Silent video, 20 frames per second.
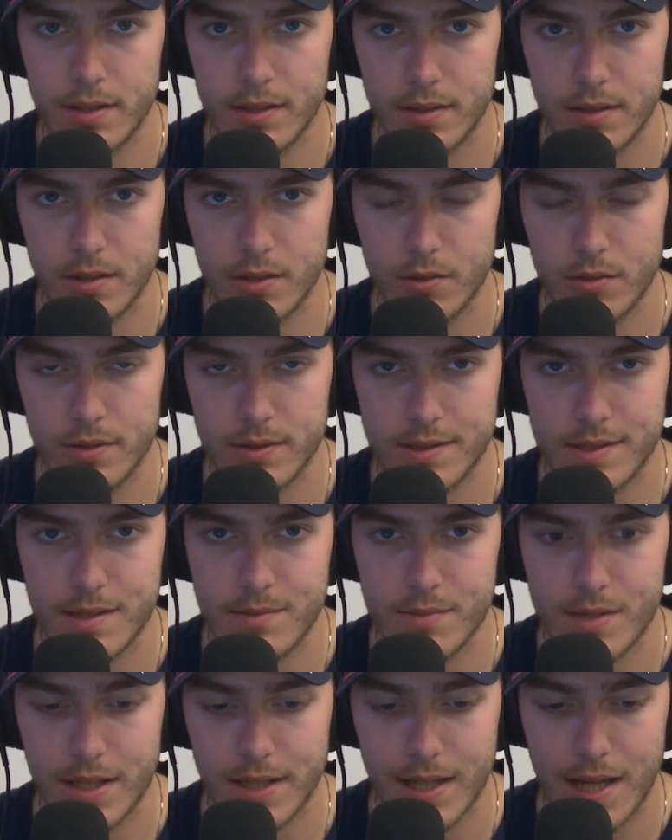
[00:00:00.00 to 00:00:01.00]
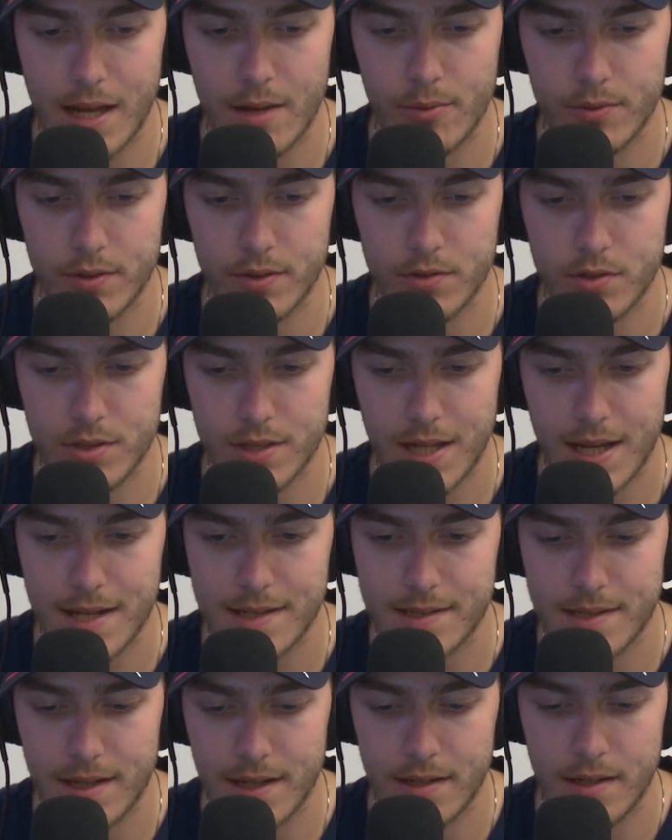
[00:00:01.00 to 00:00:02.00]
It seems like Hamilton just
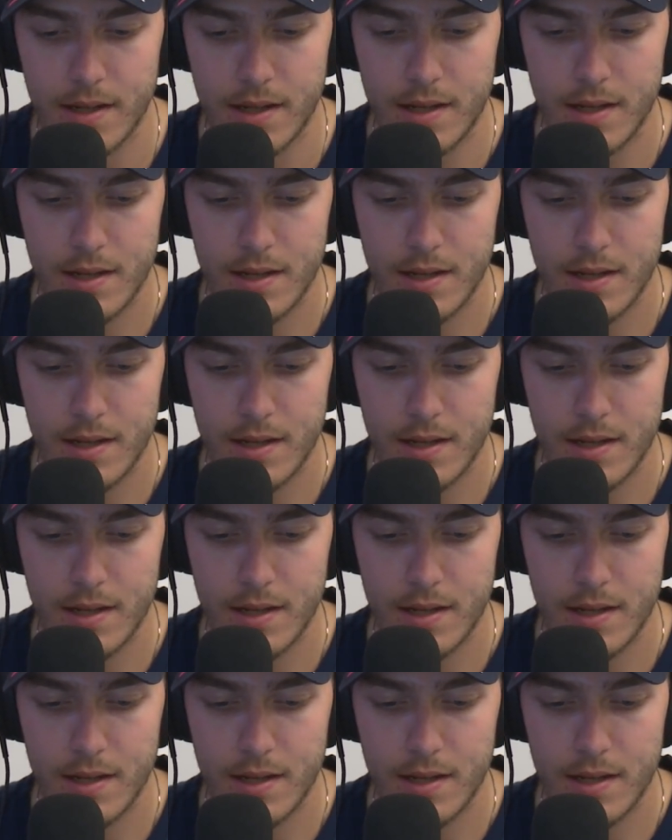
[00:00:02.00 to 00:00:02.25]
has that,